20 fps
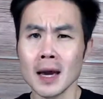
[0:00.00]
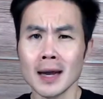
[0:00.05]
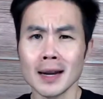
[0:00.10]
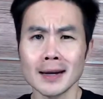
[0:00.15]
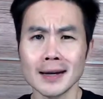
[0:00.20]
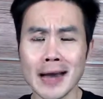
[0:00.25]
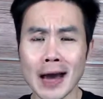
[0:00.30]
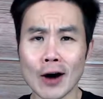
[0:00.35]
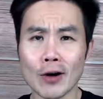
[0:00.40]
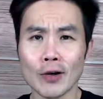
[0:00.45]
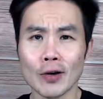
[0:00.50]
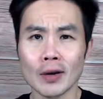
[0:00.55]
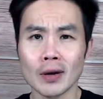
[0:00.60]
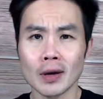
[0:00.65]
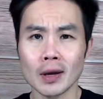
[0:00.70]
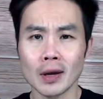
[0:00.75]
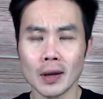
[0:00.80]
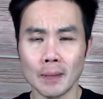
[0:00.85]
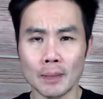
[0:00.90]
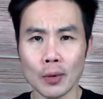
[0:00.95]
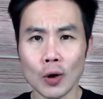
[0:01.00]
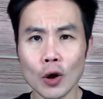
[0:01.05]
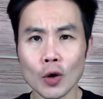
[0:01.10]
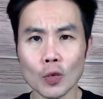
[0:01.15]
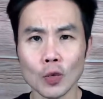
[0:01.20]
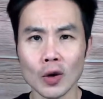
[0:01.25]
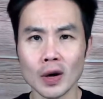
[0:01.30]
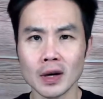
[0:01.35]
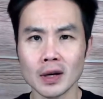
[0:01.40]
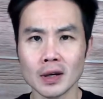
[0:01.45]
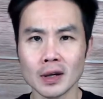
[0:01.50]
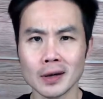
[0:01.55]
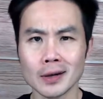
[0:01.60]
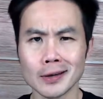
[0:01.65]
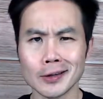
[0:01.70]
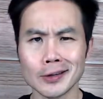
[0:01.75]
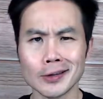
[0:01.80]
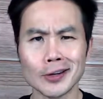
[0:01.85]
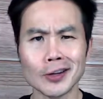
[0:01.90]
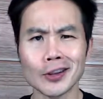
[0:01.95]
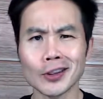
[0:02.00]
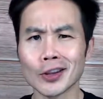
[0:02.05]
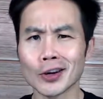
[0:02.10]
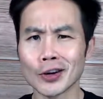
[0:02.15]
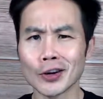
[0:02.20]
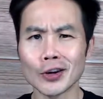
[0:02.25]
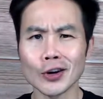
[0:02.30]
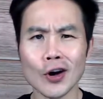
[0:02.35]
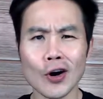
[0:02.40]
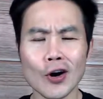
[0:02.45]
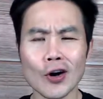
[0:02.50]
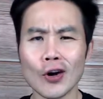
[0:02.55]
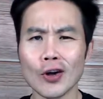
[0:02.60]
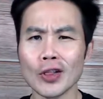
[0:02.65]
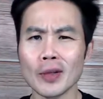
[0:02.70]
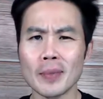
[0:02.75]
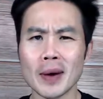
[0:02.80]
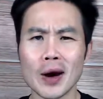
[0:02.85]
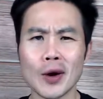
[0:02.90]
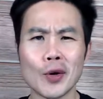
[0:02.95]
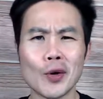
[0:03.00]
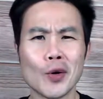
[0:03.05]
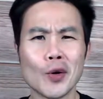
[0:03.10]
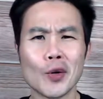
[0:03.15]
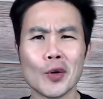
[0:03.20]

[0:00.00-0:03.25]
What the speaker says: Now, in part 1, you learned all about